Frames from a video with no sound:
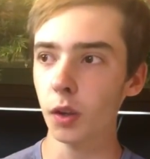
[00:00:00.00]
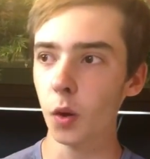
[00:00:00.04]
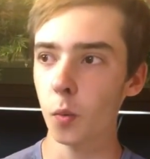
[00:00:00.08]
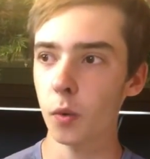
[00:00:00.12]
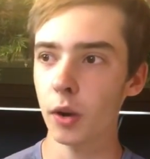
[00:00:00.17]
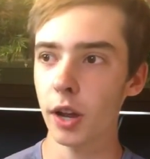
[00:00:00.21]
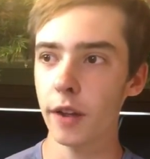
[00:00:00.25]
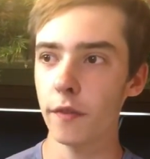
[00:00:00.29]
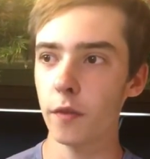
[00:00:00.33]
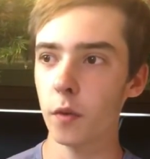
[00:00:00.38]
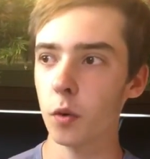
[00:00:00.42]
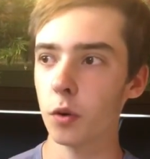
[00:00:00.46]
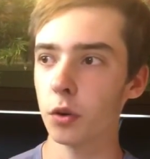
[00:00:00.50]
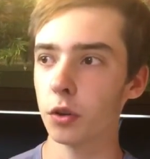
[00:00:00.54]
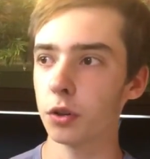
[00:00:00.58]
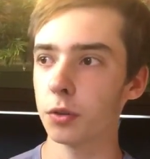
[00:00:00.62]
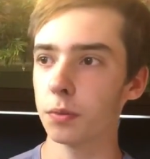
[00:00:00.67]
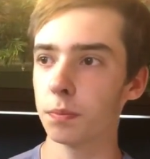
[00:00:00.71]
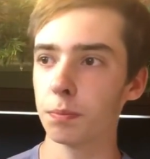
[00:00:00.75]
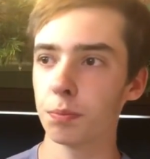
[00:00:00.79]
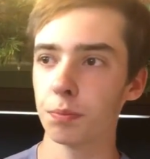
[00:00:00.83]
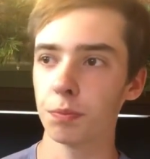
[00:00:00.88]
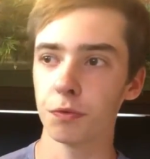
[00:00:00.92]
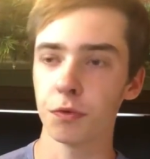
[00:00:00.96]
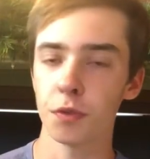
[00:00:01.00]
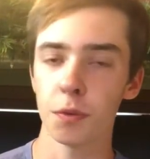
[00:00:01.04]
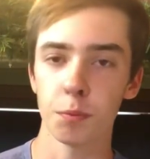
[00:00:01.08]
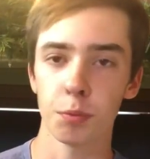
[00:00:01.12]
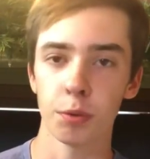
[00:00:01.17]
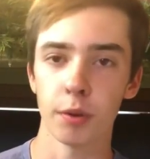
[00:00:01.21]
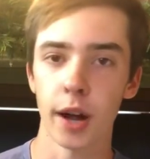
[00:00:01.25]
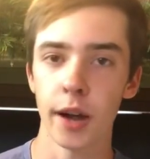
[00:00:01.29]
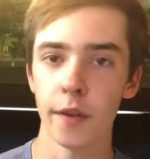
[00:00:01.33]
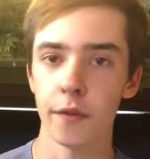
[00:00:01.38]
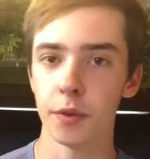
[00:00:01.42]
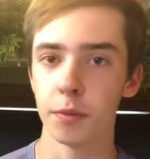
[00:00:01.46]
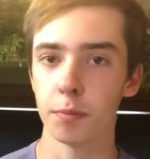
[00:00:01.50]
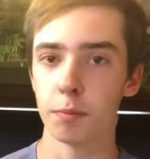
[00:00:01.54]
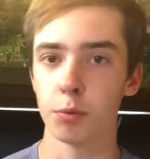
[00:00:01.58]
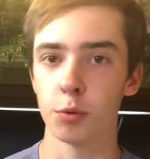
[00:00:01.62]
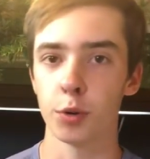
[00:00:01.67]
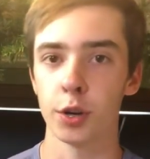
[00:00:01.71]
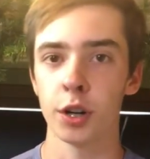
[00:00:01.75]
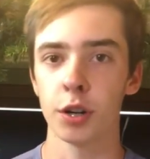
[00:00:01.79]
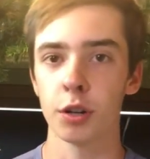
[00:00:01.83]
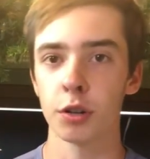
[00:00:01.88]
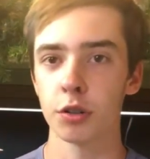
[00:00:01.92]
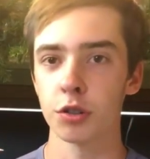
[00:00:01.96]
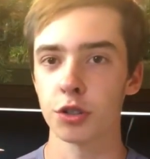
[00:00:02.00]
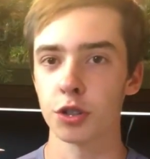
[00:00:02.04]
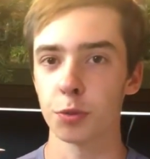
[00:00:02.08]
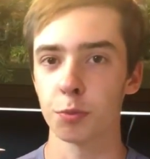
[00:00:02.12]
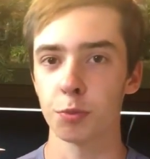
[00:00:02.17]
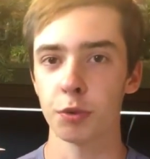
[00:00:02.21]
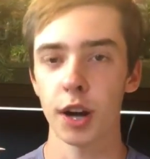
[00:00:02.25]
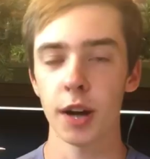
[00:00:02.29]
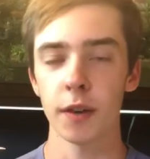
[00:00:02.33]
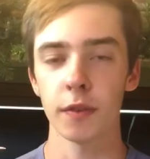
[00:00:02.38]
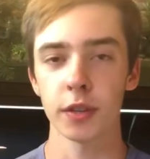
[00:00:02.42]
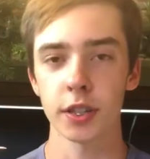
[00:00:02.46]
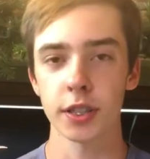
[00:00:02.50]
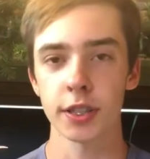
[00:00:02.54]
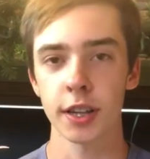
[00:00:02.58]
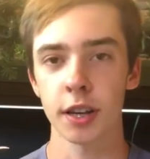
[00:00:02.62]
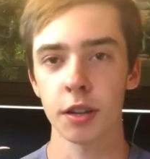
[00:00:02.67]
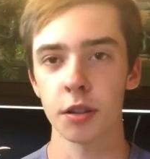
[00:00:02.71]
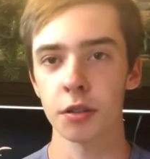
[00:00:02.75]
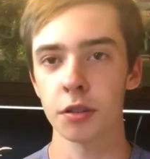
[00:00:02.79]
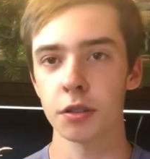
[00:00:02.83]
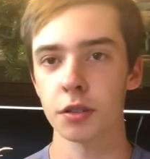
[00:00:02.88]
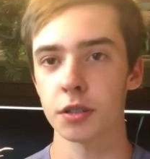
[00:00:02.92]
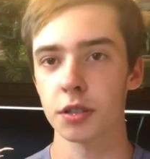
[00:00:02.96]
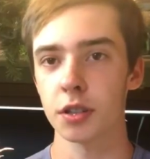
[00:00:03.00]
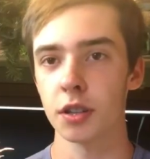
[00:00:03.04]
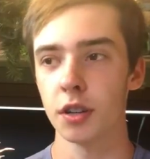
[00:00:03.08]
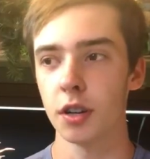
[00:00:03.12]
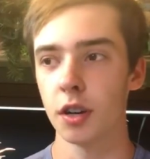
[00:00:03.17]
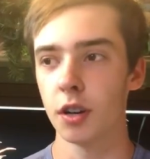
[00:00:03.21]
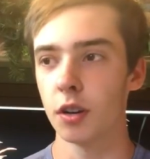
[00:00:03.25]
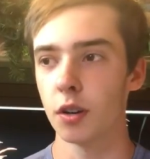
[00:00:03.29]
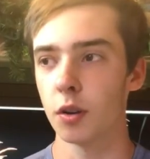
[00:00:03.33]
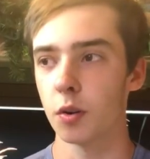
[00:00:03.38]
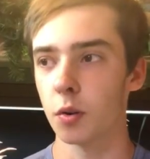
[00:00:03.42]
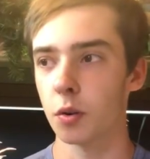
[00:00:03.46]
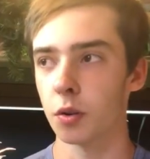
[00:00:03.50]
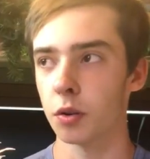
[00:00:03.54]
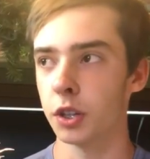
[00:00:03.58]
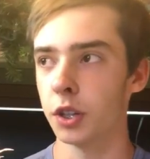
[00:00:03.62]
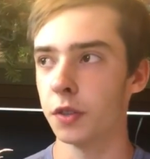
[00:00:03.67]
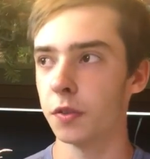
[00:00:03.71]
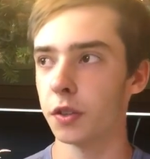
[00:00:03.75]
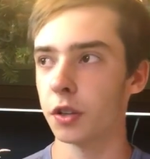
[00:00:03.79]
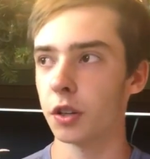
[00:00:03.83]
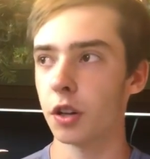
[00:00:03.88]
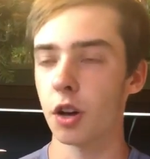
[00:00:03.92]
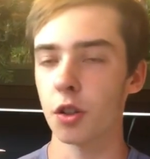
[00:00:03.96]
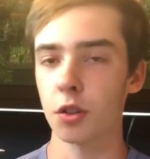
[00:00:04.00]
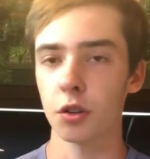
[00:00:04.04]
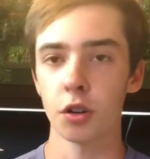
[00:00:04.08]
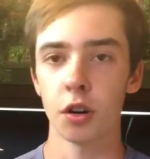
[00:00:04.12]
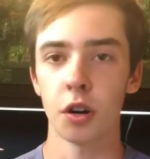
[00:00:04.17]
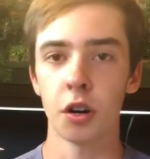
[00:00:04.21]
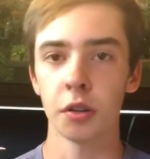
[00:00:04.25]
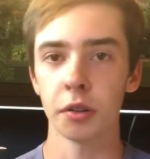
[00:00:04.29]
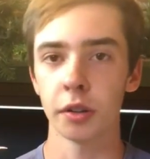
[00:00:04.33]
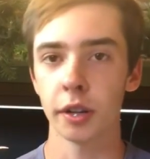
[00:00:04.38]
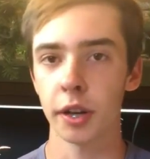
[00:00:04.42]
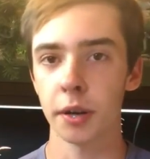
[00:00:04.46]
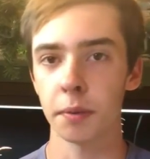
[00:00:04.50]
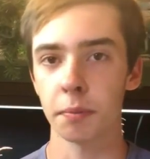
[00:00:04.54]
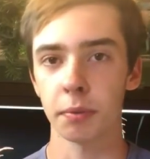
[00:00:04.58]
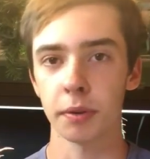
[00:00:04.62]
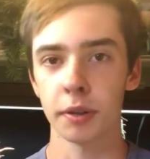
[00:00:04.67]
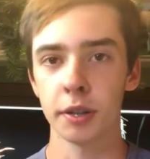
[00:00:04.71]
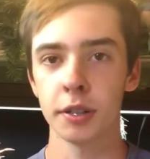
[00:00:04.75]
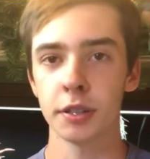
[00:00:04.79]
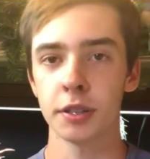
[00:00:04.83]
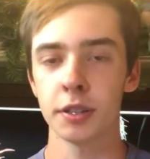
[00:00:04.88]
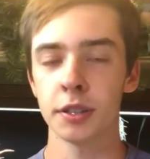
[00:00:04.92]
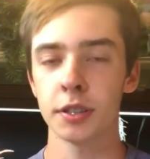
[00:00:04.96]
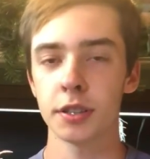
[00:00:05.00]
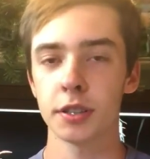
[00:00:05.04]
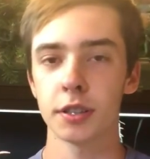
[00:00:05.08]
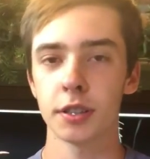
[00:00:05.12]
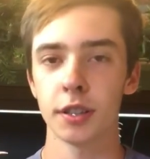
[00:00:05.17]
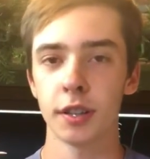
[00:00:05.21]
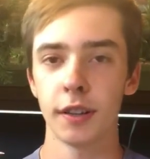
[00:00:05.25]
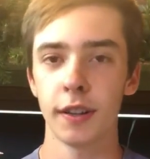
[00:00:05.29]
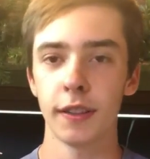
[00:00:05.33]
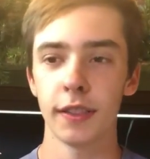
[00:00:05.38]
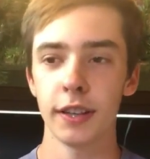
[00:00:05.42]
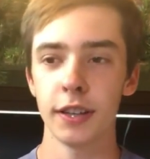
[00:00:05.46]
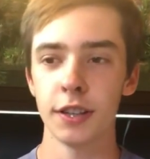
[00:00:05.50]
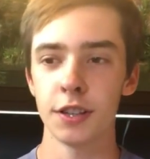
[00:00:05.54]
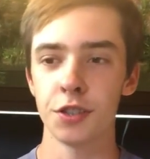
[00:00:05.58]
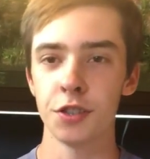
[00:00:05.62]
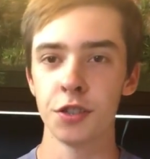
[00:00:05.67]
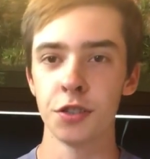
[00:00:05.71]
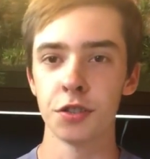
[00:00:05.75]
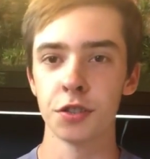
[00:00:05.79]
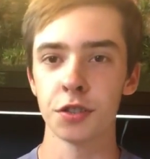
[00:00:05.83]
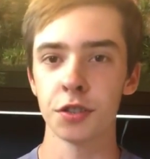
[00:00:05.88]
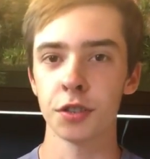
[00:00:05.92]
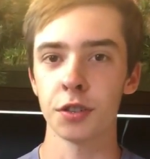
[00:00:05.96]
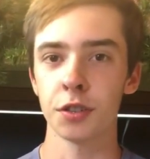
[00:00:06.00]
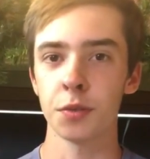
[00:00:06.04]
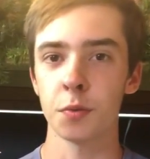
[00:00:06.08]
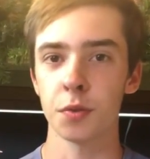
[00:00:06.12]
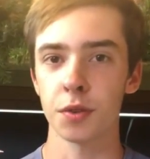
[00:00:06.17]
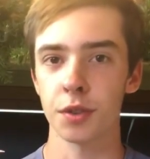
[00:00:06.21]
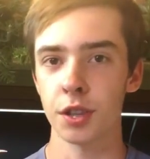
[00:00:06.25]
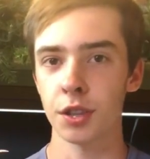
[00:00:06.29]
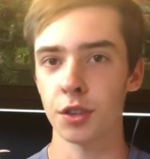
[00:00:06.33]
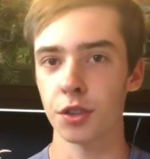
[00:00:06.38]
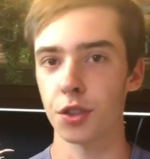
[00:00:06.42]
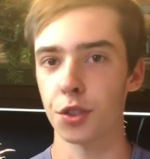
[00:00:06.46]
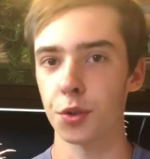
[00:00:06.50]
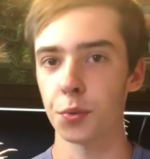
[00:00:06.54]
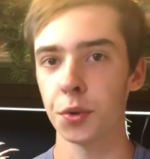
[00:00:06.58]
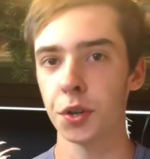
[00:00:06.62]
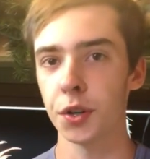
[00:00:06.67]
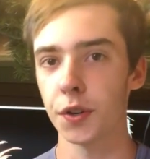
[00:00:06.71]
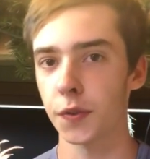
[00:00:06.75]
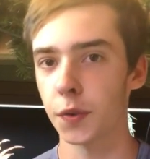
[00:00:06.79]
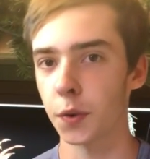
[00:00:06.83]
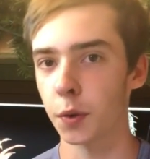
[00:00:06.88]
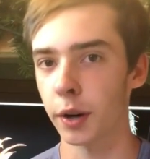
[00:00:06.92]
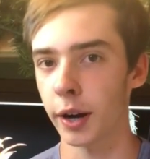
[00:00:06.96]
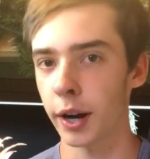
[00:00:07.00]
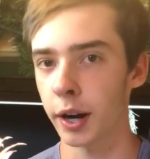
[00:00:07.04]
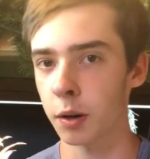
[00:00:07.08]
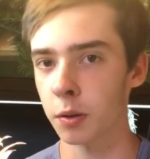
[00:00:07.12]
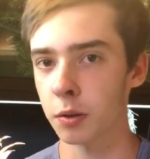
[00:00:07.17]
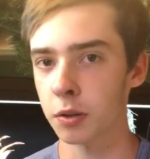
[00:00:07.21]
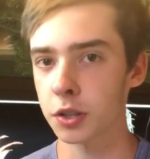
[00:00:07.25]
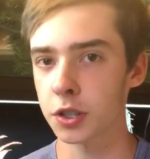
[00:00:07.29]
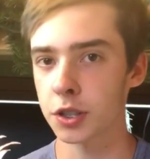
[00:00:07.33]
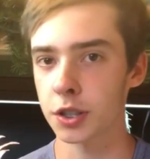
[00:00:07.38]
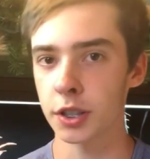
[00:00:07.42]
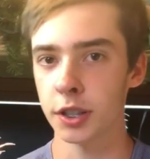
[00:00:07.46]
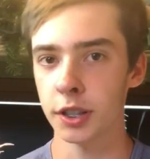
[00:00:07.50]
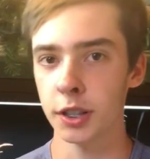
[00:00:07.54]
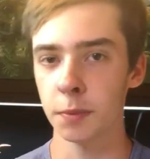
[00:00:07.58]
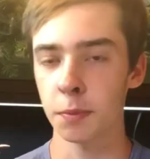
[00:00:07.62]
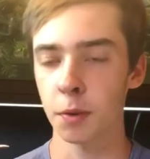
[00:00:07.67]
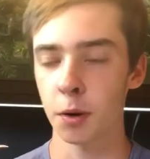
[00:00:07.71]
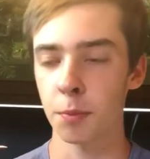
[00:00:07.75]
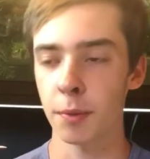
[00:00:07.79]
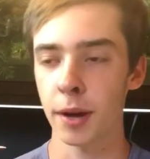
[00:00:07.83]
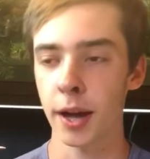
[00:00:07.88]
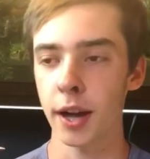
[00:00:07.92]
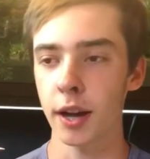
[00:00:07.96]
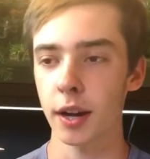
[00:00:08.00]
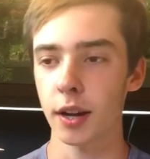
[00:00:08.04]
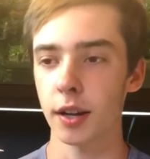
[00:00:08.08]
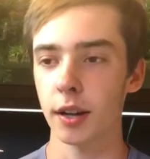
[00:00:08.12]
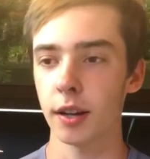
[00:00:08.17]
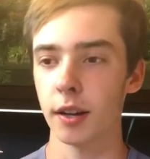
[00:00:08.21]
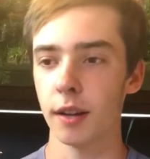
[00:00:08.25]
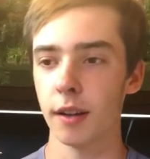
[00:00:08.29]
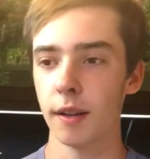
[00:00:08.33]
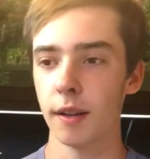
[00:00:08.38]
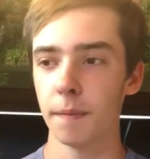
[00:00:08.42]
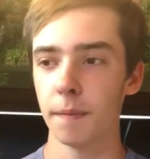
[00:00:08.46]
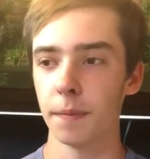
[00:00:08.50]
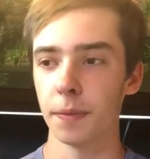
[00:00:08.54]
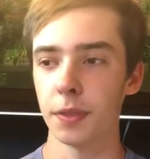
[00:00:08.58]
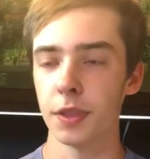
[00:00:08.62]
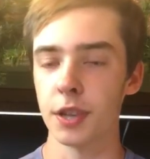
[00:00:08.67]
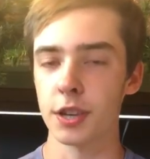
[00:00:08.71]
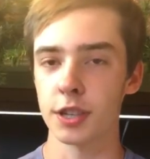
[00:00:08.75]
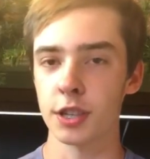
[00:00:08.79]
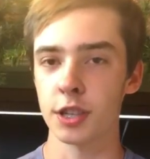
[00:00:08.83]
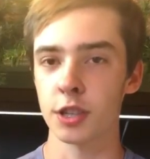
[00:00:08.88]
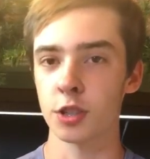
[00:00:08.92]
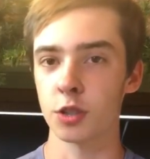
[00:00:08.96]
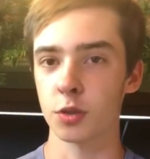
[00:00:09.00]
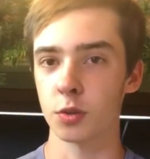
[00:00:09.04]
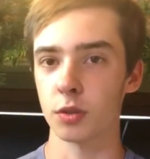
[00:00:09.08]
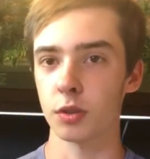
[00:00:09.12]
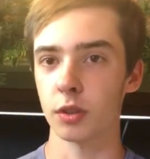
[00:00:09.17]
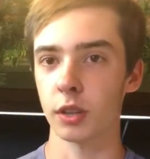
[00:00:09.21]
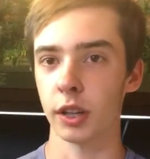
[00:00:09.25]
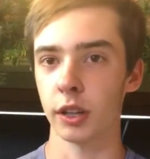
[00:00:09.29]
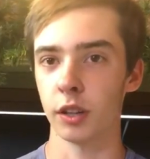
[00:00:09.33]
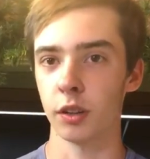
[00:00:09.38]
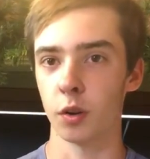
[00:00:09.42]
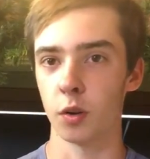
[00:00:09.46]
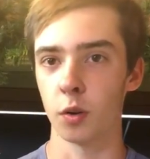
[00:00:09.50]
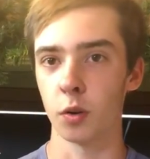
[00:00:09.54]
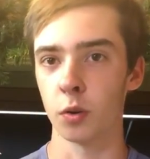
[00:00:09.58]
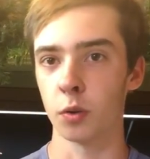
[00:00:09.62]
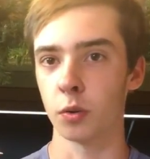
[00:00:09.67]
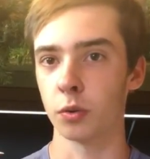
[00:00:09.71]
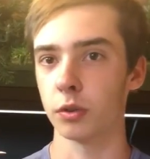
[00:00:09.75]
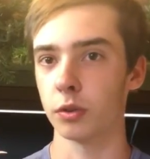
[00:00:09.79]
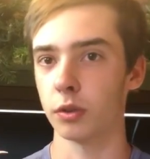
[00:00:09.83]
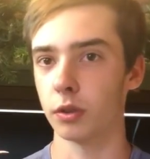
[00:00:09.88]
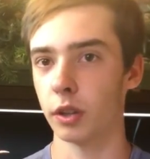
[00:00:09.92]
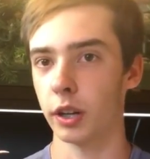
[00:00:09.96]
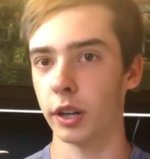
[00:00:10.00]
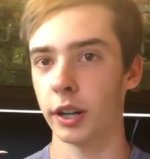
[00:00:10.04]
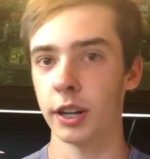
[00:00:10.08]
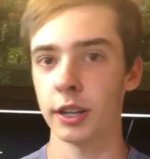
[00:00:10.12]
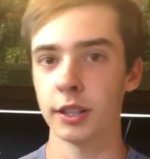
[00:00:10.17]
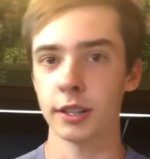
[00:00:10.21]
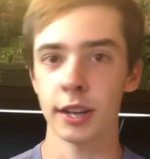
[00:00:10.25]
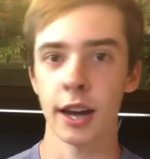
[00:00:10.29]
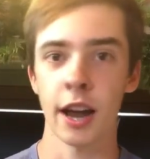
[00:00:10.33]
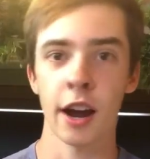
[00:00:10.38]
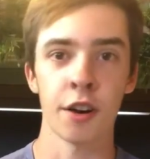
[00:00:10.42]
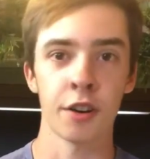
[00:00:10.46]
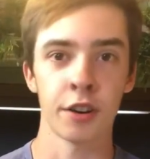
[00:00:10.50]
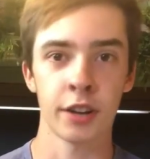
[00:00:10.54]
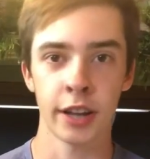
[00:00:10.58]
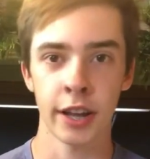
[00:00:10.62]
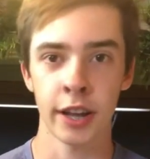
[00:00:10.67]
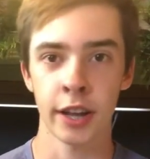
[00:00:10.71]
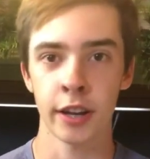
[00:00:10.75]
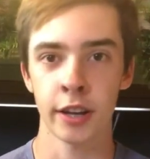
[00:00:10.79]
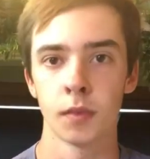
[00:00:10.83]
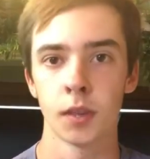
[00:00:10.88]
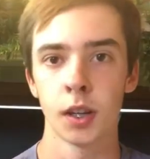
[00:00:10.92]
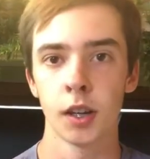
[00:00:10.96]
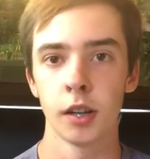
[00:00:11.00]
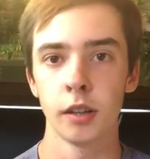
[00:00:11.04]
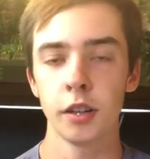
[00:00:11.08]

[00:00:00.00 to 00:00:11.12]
when I've ordered from private breeders or private sellers or even other online places, it's usually within 3 to 4 hours they email back this is like a whole an entire day.